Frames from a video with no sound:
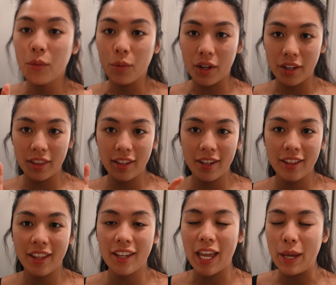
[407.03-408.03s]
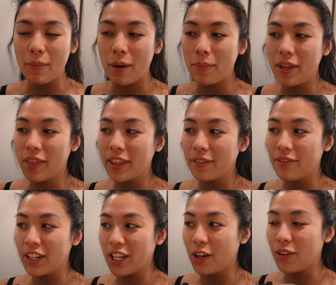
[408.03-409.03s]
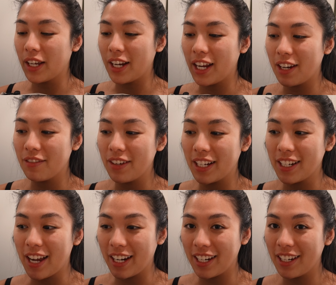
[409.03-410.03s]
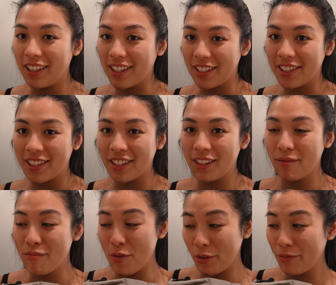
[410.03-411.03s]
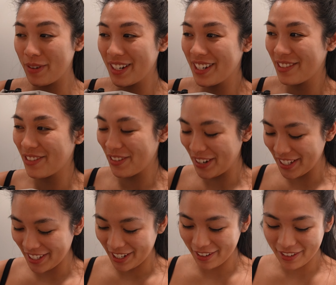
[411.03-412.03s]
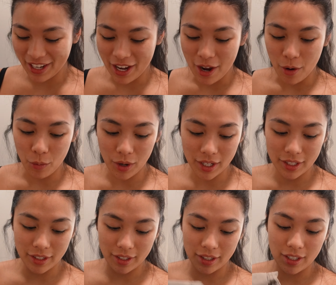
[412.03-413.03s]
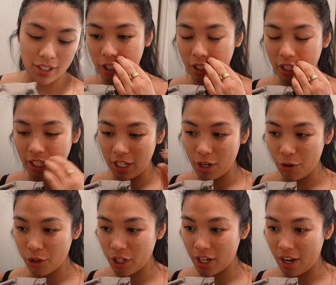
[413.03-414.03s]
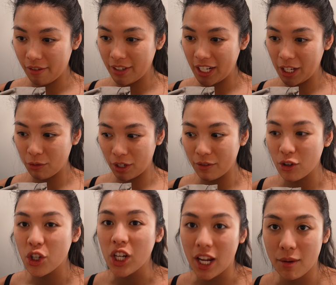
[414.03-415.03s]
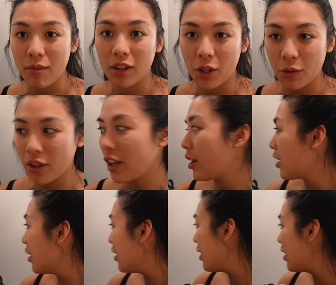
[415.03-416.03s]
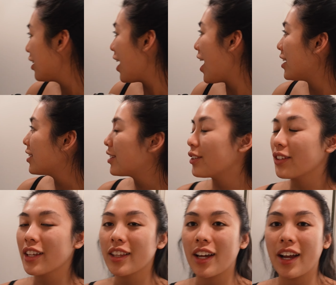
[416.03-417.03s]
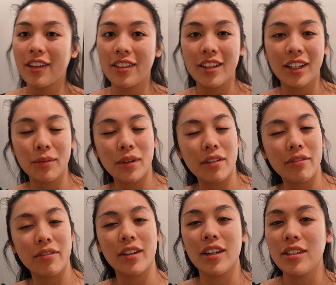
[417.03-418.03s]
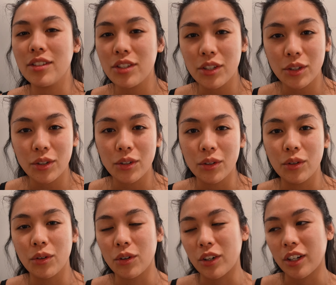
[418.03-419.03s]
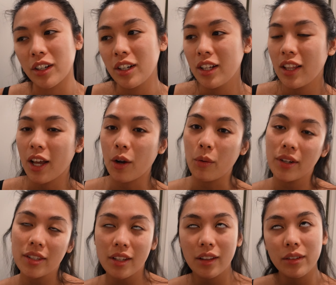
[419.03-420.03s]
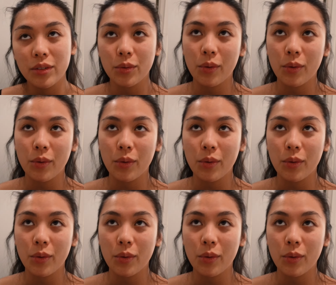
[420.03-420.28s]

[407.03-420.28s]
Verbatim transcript: One thing that came up in the video that kind of ignited this movement for myself was the notion of getting rid of shame clothing. Any clothing that I think I'm gonna fit into, or like once I lose